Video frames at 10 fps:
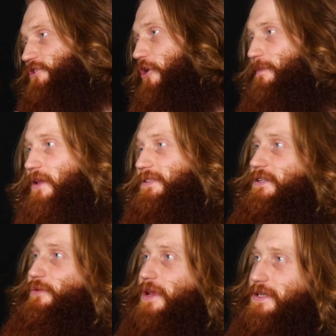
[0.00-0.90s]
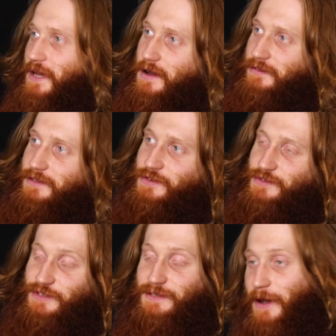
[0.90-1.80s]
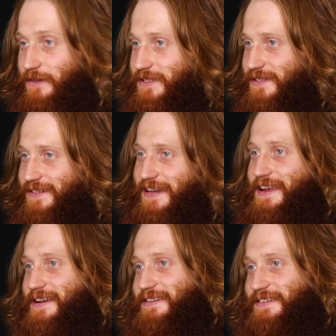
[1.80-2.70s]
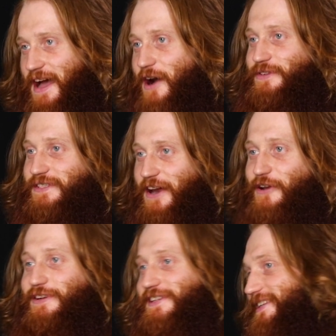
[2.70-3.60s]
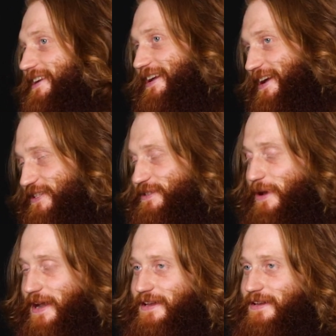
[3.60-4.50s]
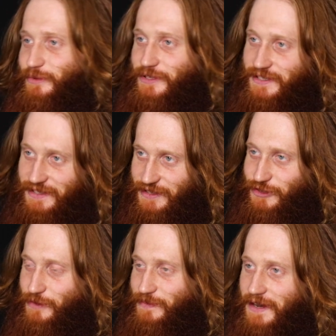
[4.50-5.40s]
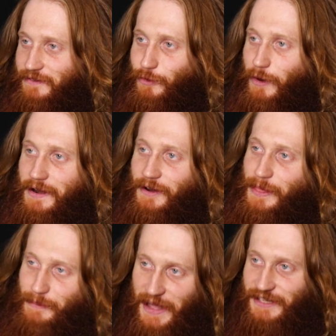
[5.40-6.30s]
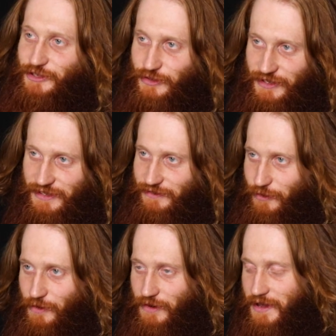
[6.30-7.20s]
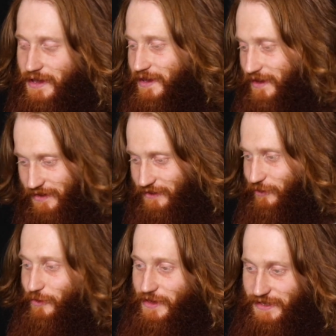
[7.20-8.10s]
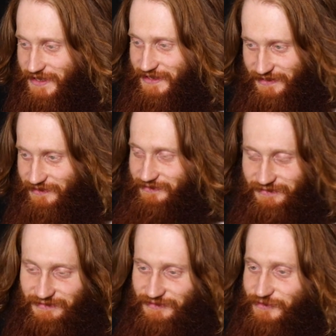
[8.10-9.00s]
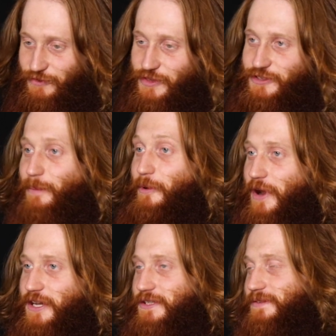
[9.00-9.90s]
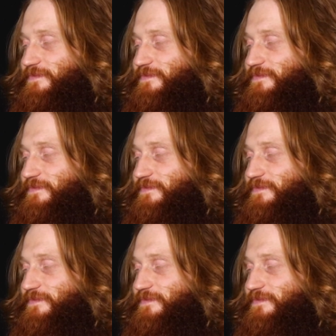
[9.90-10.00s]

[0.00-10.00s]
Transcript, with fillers: snow melter went down to smelter and now is currently sitting at smelly, which is the term that everyone on the base uses for, for, this, for this operation.